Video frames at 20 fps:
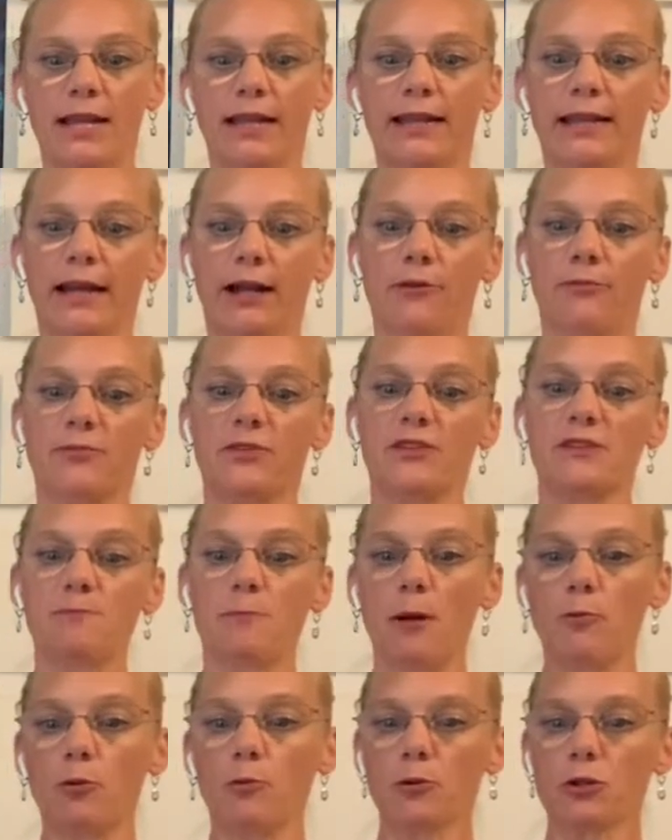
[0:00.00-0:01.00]
Now, this
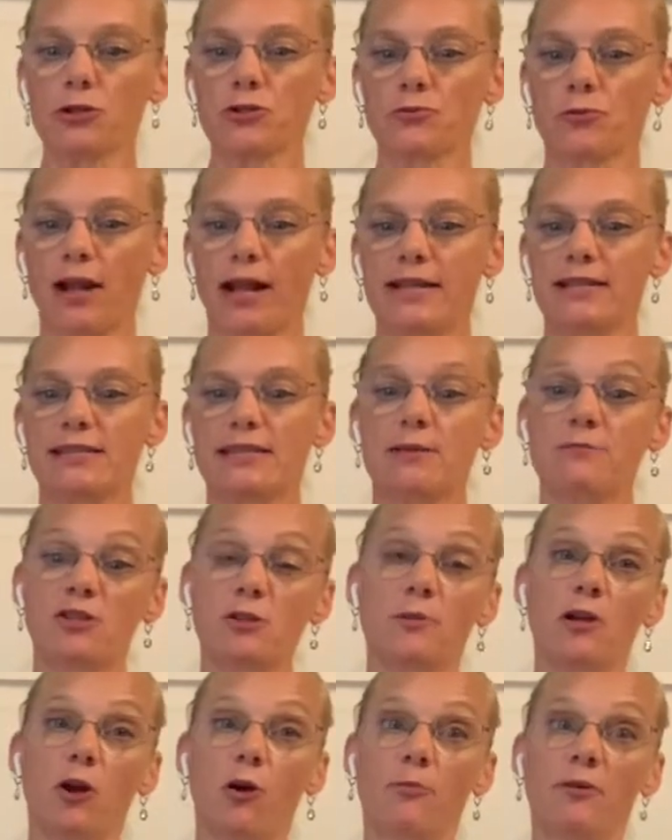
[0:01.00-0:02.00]
bubble burst ride seems to
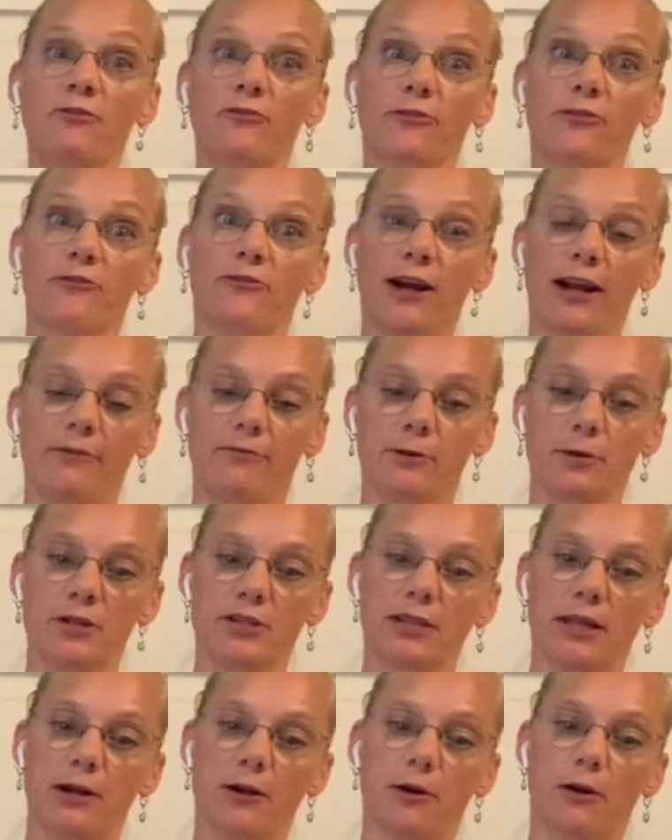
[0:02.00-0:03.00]
be open for fibers
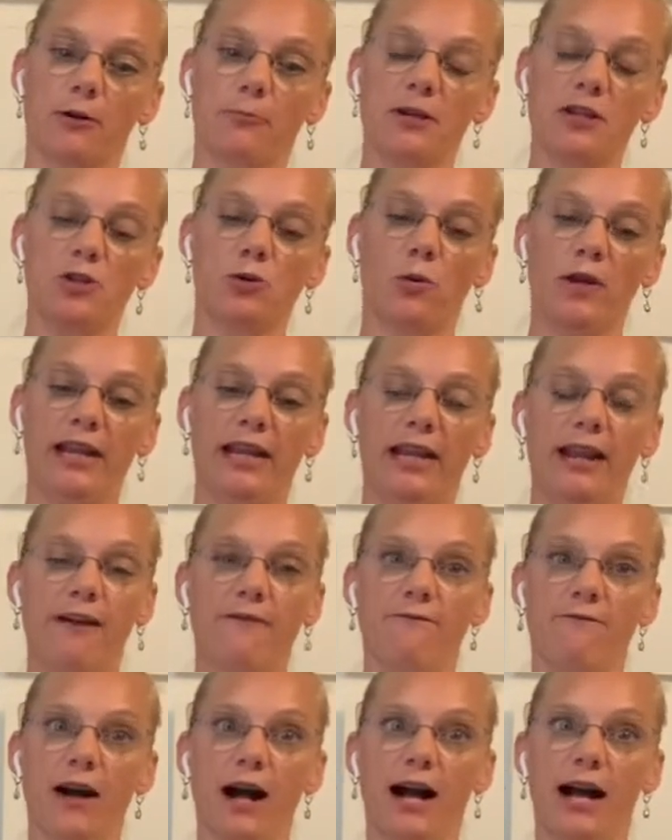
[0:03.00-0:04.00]
that are between
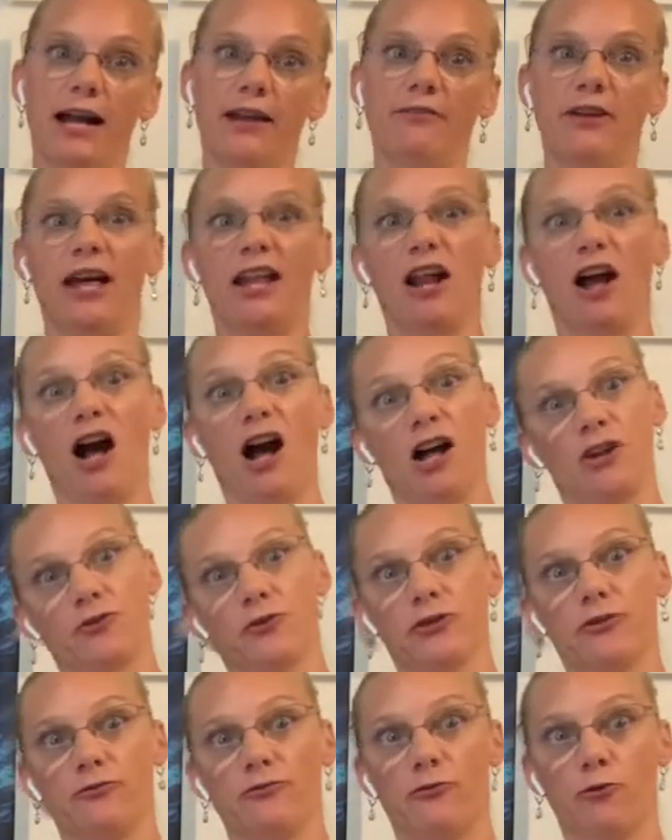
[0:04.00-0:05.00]
5 and
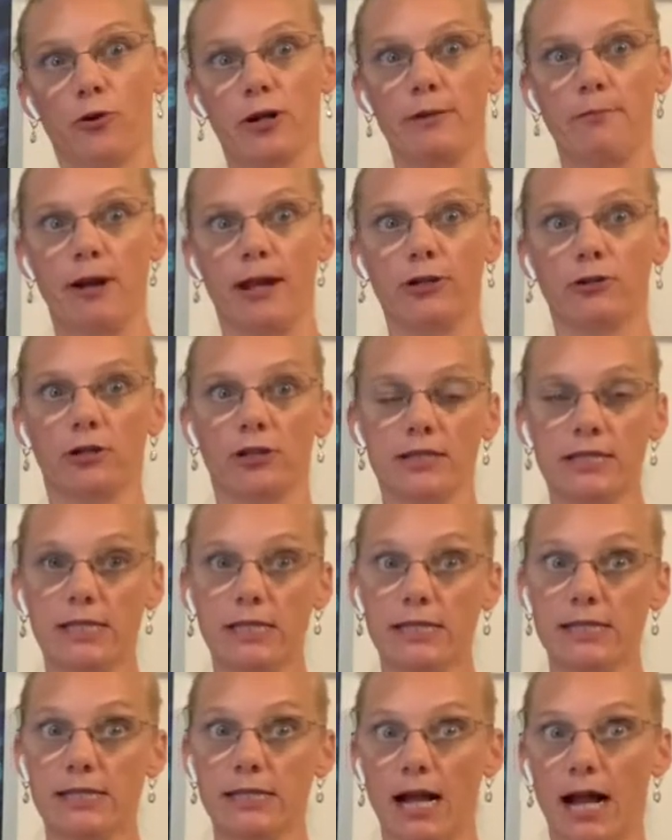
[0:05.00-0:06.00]
140 microns
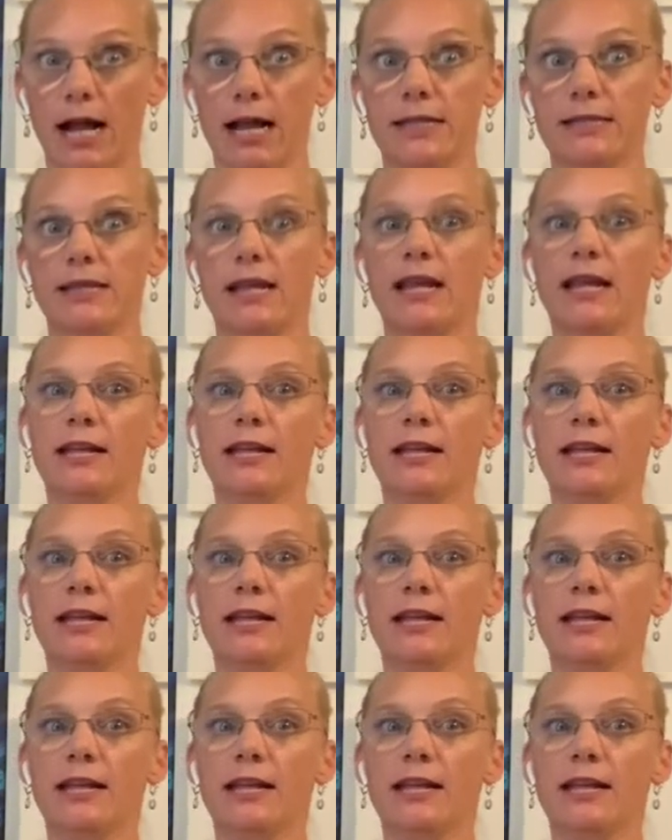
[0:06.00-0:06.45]
in size.